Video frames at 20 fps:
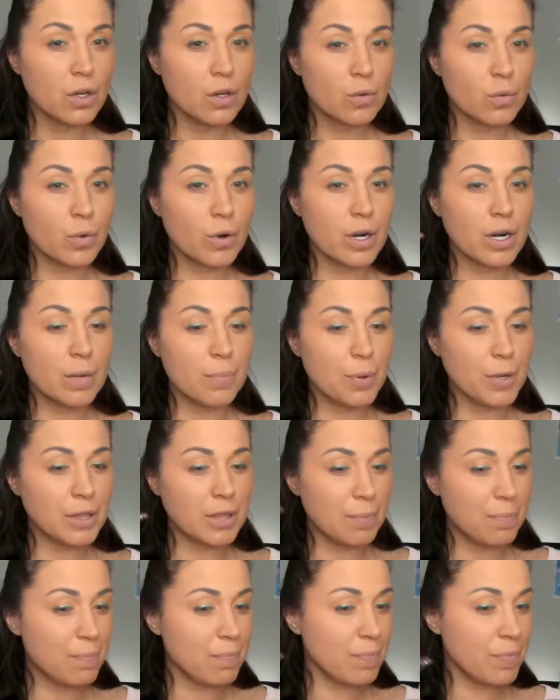We're gonna put
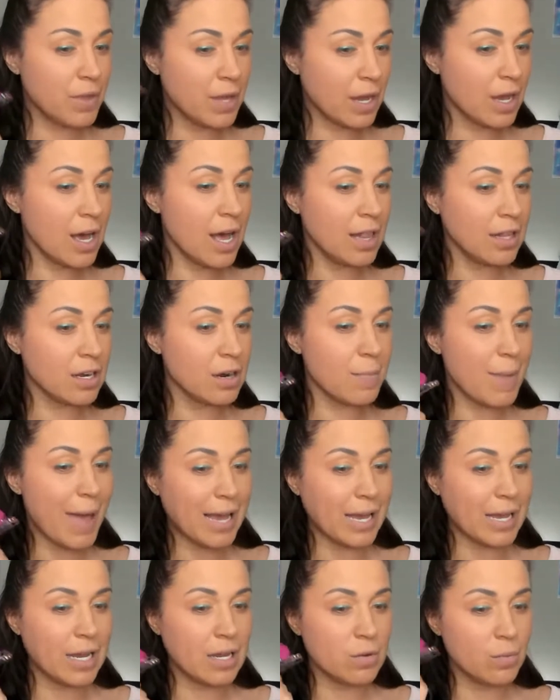the color
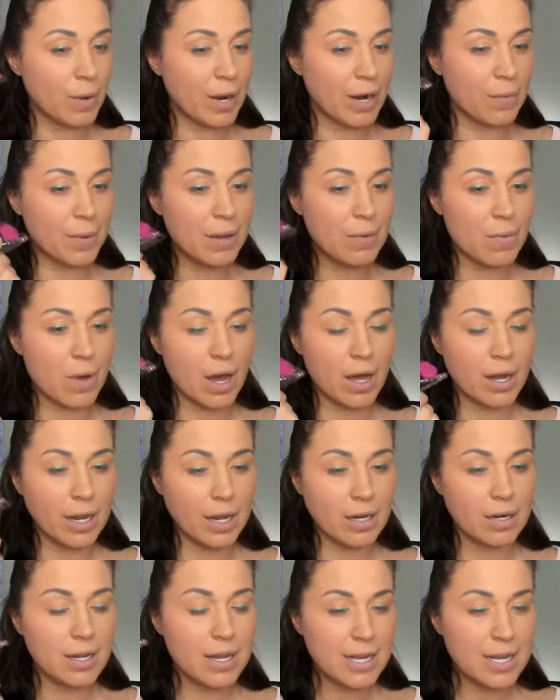back in where we want
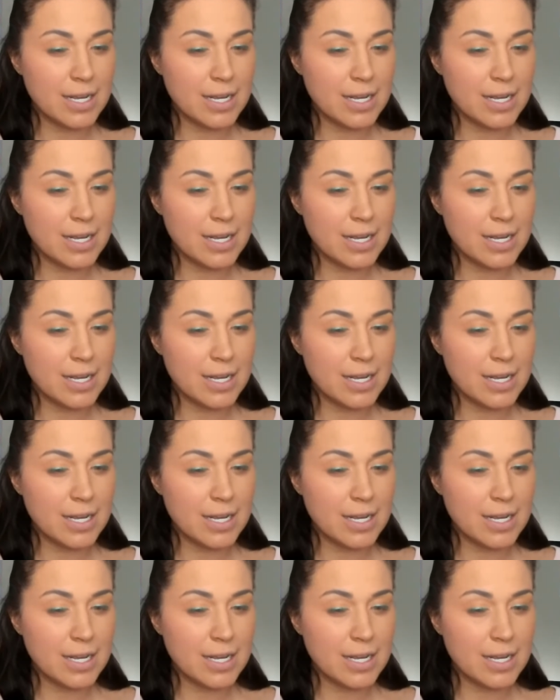it.